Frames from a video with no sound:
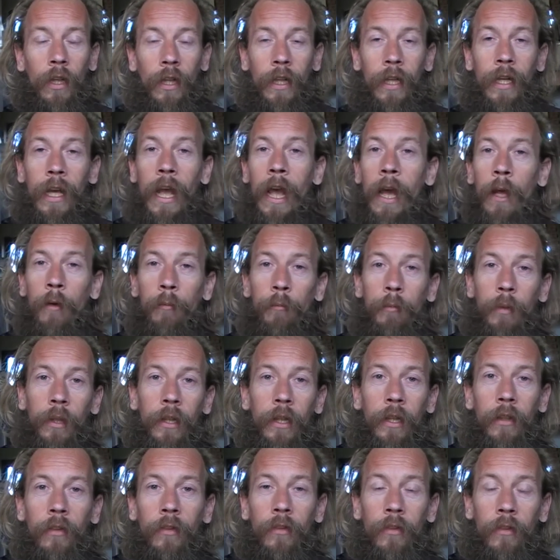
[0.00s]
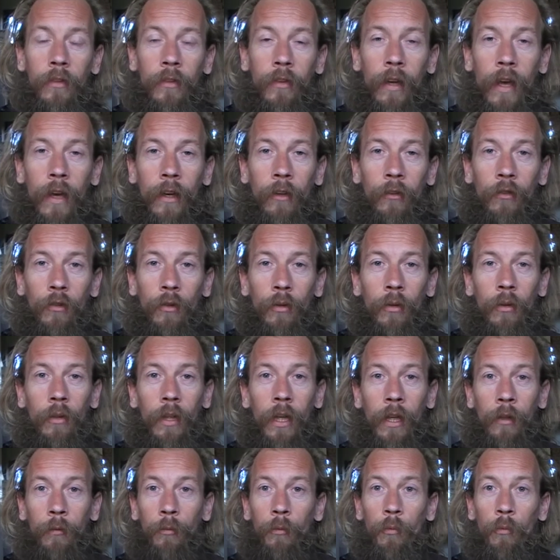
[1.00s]
It can be sexual,
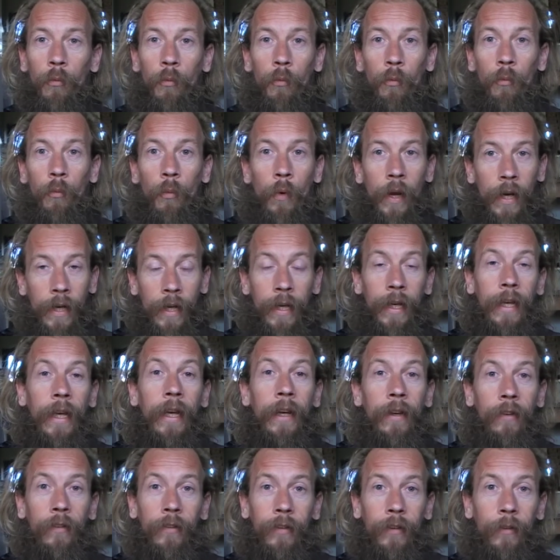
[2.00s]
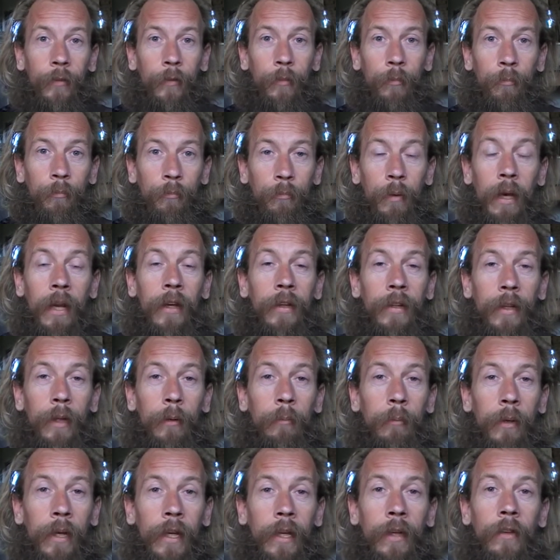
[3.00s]
and when it is, it's bloody
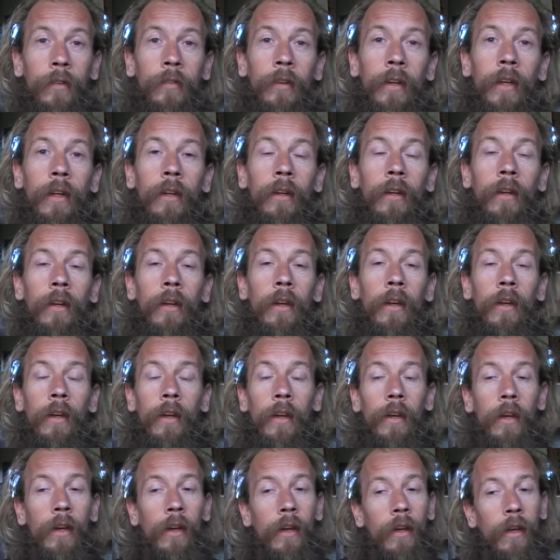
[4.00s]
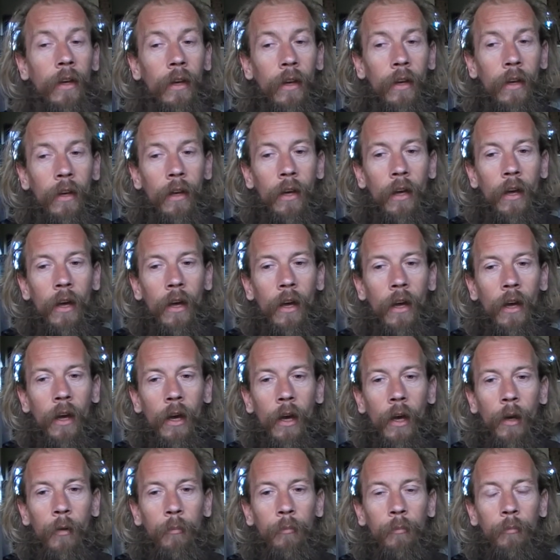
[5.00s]
amazing.
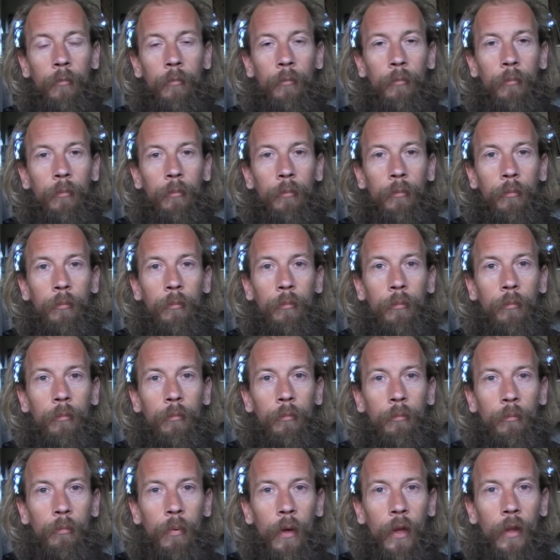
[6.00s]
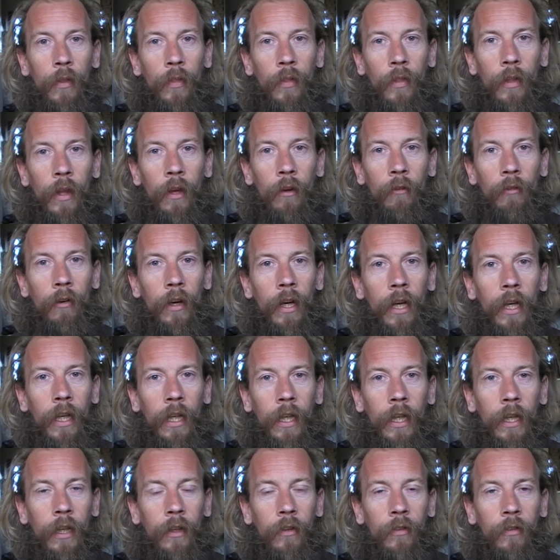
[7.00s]
But there
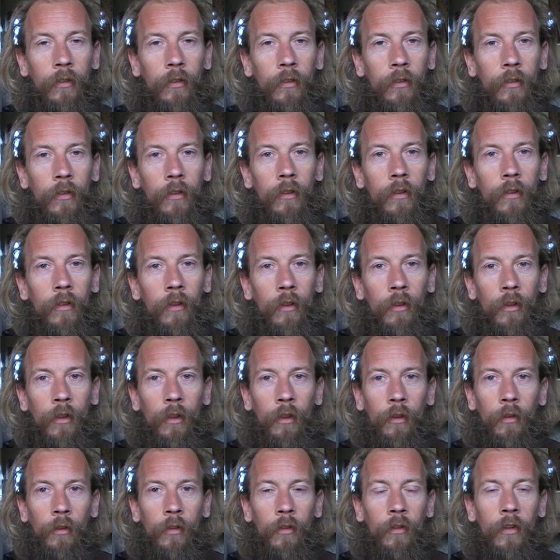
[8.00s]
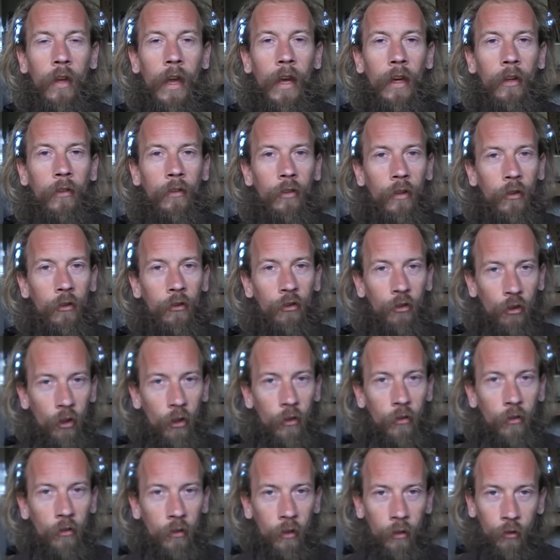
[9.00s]
really is, you know, sex is
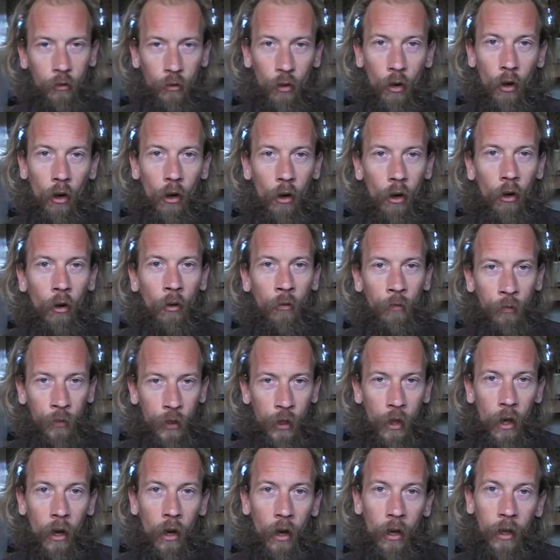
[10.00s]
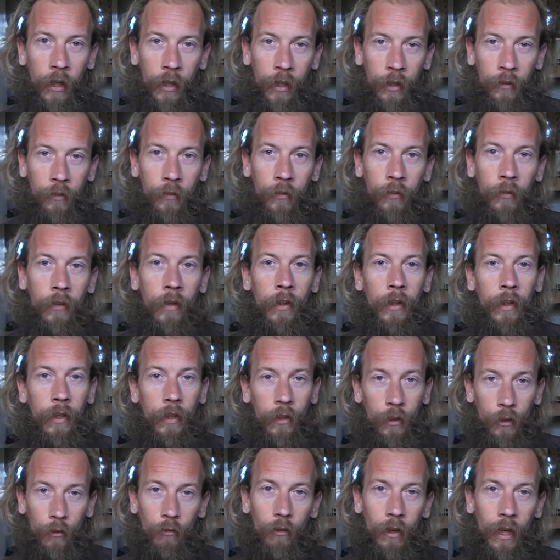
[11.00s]
just the dot on the eyes
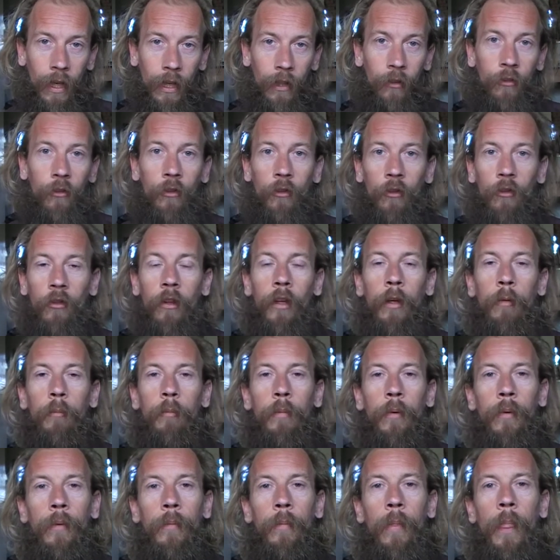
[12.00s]
in the relationship.